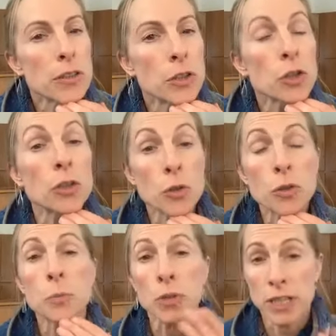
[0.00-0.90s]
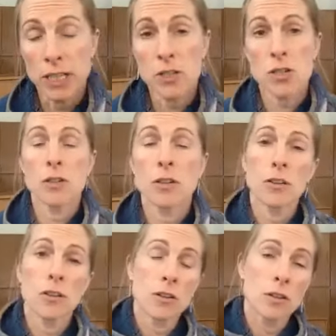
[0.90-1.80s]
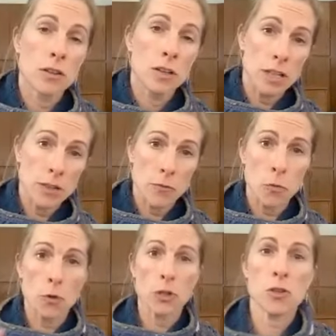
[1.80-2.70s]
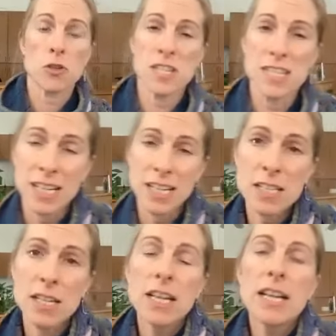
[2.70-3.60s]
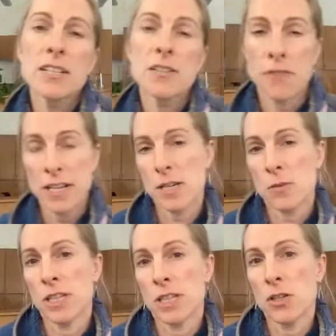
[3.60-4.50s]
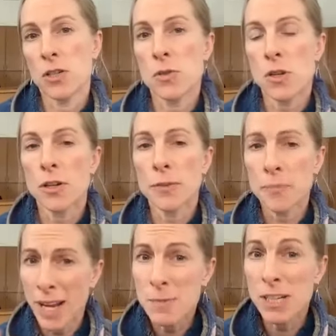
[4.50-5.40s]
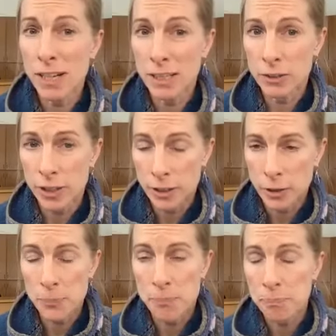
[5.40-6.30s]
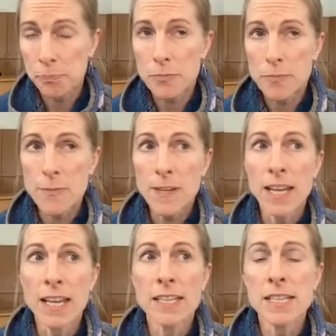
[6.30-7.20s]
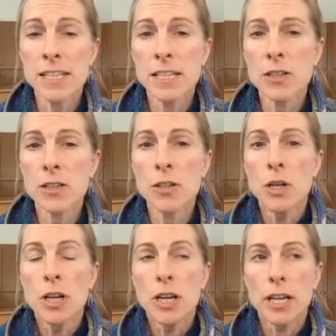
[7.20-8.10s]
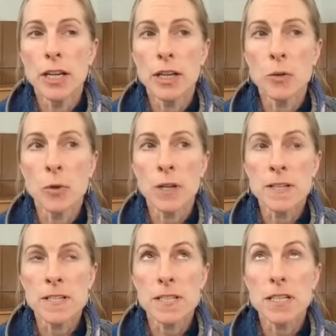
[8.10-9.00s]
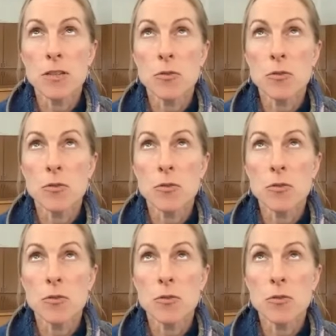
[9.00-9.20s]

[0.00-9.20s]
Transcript: your local branch for your state to find out what the issues are. I'm in Colorado, and here it was,